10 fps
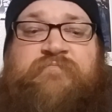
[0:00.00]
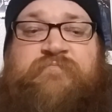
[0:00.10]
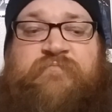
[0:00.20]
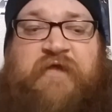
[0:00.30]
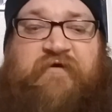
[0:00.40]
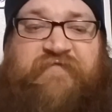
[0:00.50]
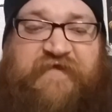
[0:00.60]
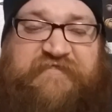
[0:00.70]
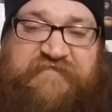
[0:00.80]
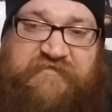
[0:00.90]

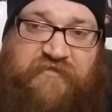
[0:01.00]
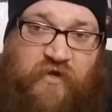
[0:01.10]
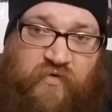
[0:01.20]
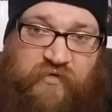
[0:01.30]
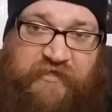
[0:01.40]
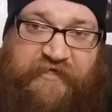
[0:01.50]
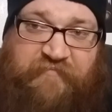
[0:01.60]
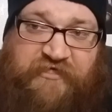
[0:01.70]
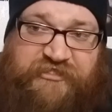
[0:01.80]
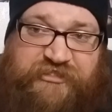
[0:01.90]
Everything's slowly
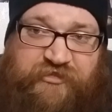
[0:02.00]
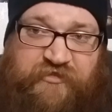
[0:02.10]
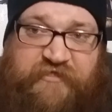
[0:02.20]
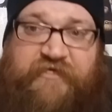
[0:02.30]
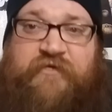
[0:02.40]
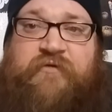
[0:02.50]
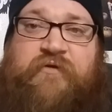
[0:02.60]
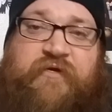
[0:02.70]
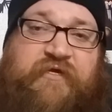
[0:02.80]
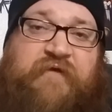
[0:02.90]
but surely
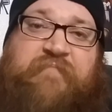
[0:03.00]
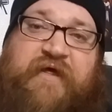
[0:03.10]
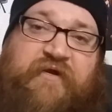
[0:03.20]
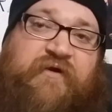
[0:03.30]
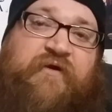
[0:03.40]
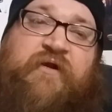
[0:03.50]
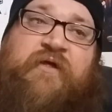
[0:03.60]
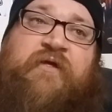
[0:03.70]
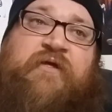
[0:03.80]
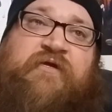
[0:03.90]
gonna get better.
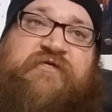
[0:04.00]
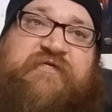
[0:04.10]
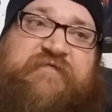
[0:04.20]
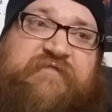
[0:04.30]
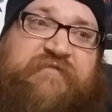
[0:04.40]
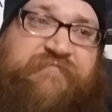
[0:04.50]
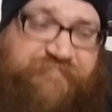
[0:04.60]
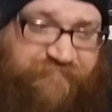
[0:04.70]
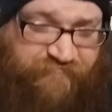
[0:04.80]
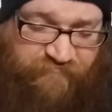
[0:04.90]
Just,
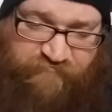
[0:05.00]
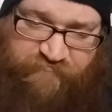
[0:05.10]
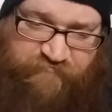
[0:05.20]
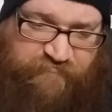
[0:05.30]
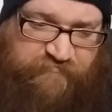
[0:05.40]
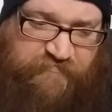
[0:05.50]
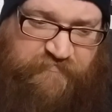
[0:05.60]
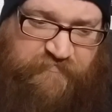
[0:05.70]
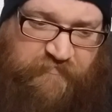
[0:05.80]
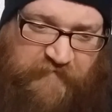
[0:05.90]

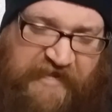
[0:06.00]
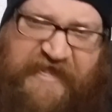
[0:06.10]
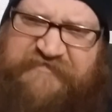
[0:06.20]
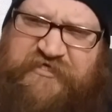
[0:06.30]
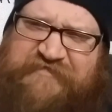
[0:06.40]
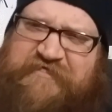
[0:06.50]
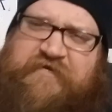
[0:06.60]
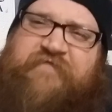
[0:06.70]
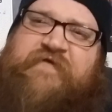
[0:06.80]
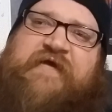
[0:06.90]
I can't stress it
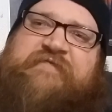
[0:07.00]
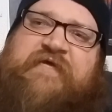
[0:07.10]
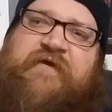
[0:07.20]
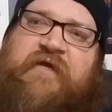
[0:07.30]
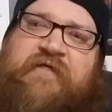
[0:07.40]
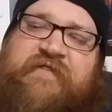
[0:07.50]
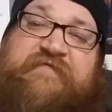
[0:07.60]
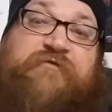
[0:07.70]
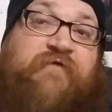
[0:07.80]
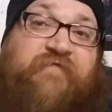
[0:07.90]
enough, guys. Like, this
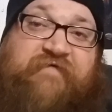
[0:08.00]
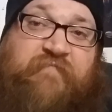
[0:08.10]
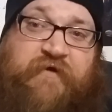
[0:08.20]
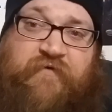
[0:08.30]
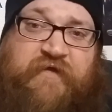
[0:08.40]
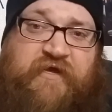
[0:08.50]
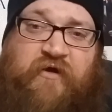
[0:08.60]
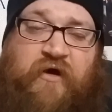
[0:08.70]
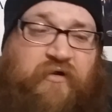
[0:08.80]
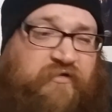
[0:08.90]
is hard for everybody, okay?
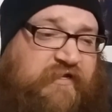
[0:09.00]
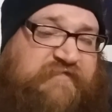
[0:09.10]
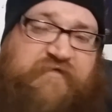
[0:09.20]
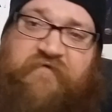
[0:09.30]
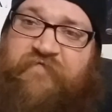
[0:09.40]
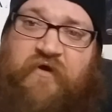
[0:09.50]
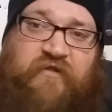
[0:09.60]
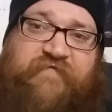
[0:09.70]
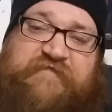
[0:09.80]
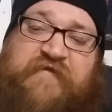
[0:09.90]
It's hard for all
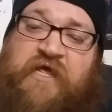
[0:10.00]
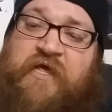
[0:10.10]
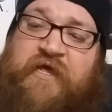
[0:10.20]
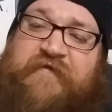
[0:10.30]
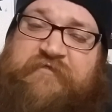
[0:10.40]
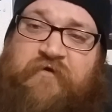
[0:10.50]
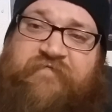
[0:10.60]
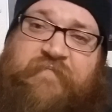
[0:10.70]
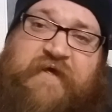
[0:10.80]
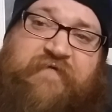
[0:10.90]
of us. It's hard
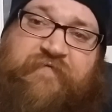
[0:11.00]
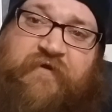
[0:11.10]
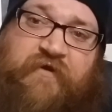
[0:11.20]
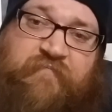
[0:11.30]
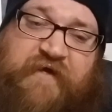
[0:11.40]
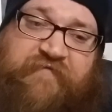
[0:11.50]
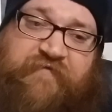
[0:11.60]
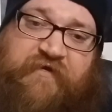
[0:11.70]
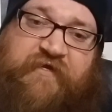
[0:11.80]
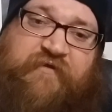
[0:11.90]
for Beth. You know,
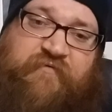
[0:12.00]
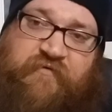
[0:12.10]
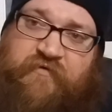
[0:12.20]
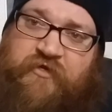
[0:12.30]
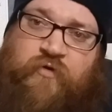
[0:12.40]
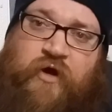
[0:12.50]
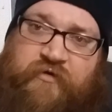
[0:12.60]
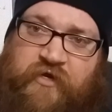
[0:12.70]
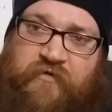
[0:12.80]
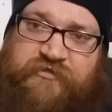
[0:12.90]
Bethany, you all
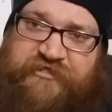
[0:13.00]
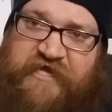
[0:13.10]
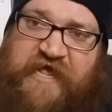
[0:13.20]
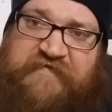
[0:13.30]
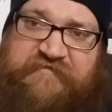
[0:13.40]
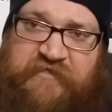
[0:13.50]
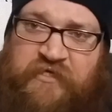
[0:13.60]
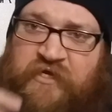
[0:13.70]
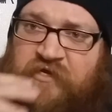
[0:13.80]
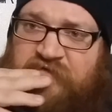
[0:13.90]
know she has
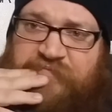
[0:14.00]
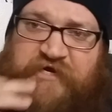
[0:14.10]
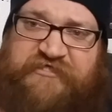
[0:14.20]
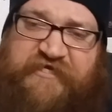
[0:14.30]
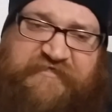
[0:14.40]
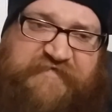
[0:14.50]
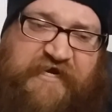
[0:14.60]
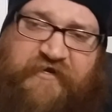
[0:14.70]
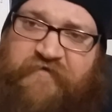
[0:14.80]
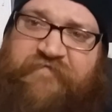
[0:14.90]
depression,
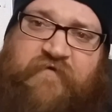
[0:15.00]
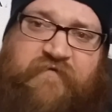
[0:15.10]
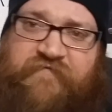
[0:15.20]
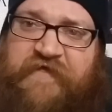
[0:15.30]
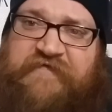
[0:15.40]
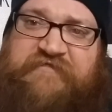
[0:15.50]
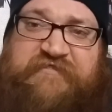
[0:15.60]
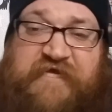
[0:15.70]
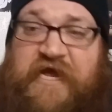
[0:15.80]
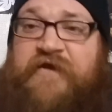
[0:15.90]
anxiety, and a few other things,
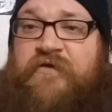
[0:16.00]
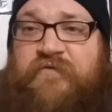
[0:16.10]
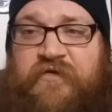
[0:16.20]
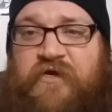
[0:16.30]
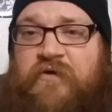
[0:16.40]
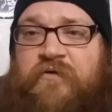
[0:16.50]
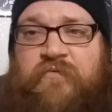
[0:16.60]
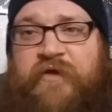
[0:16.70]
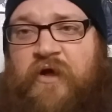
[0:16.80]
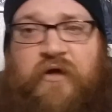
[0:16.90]
just like I do. You know,
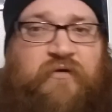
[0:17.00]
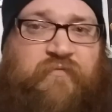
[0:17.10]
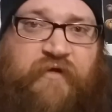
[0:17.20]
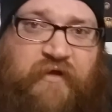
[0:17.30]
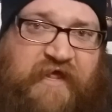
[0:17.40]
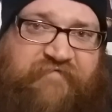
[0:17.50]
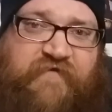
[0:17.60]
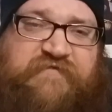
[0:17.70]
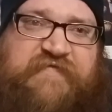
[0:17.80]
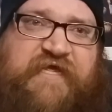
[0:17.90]
we all have
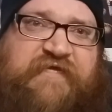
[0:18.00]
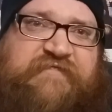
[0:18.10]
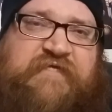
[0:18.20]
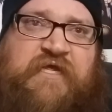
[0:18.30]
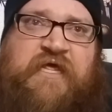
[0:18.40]
those things.